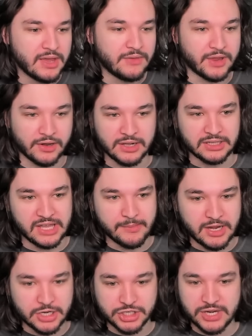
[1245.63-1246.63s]
They're going to claim
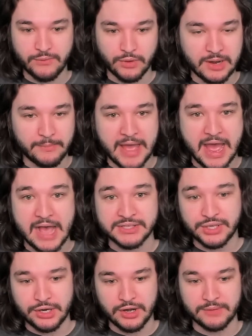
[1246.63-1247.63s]
initiative. We're going to pass
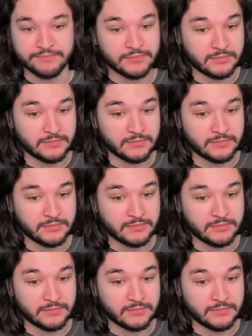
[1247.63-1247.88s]
here, and